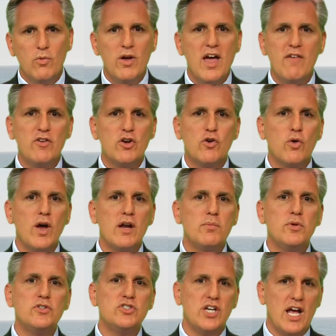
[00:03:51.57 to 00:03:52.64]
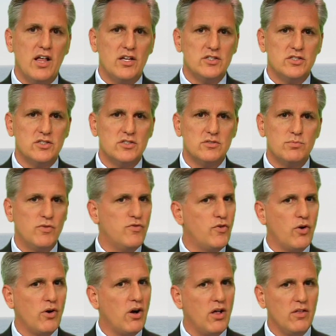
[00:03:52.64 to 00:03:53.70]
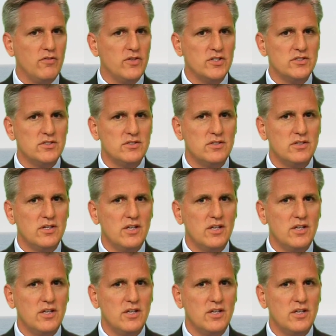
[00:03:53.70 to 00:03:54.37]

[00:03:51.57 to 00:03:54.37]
We have incredible challenges before all of us,